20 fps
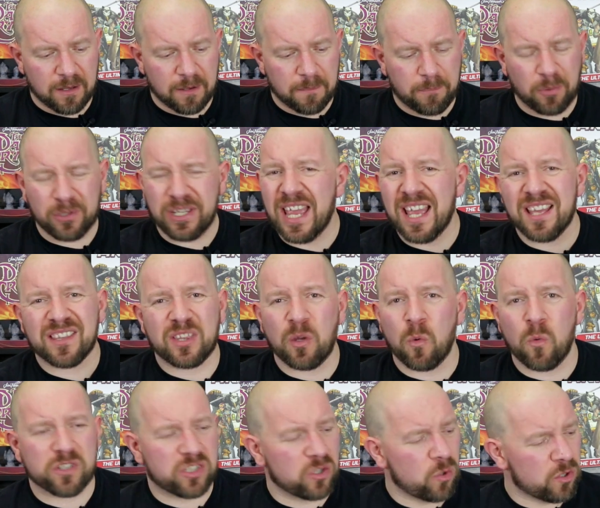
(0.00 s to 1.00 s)
But yeah, there
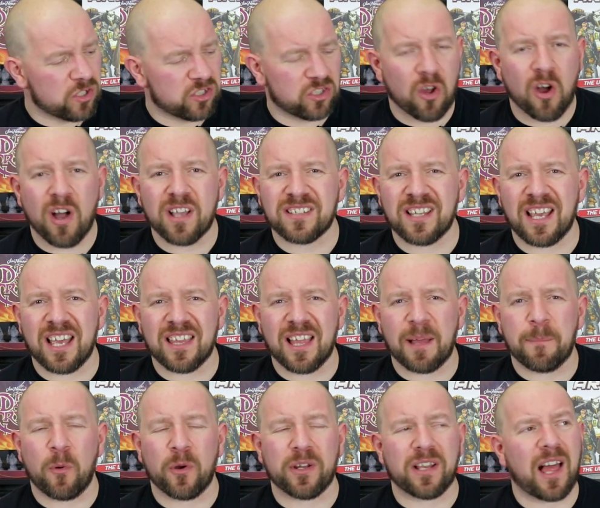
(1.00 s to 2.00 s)
was no starter set at that point.